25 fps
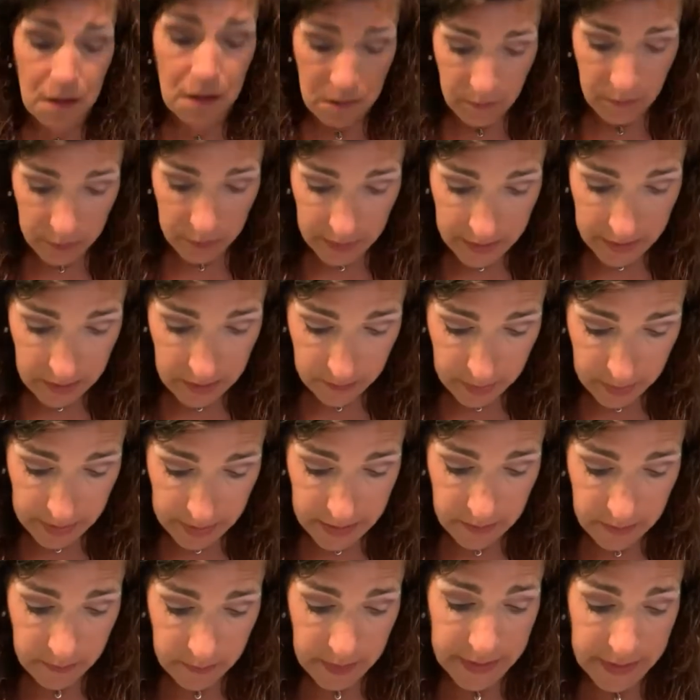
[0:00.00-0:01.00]
blend,
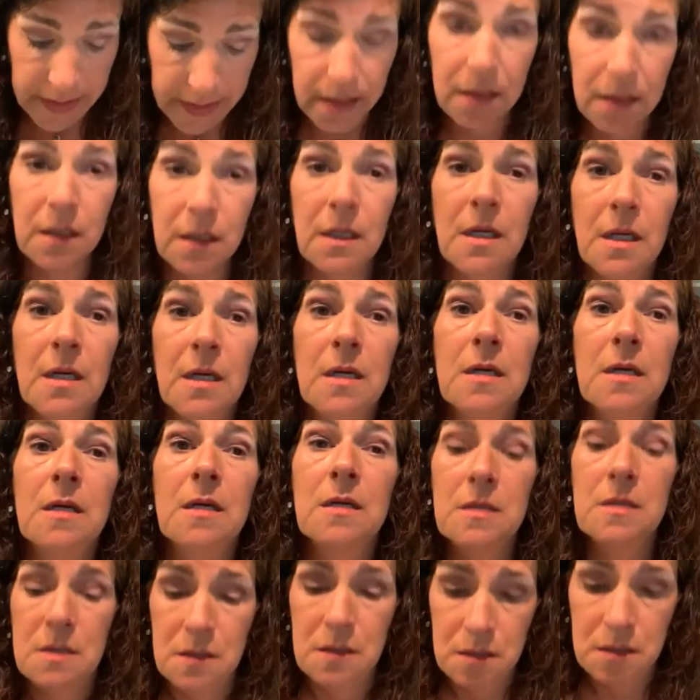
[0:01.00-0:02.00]
blend, blend.
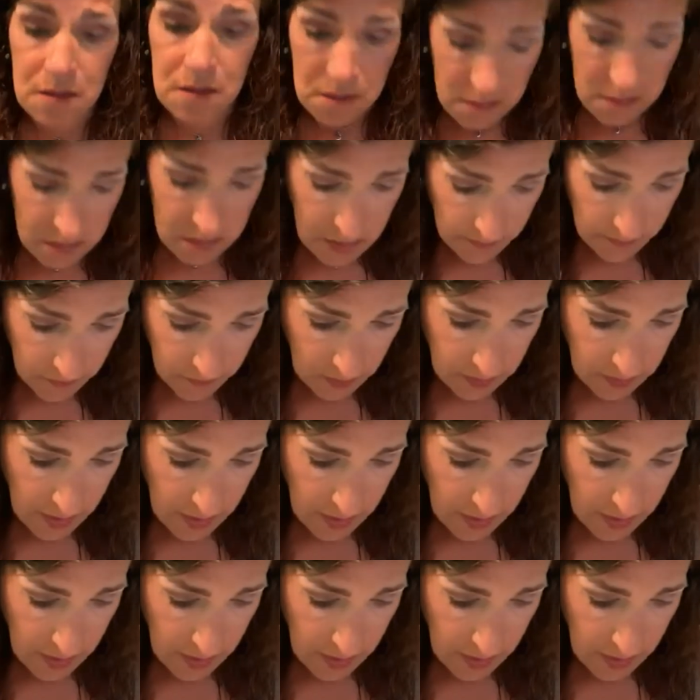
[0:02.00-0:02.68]
Something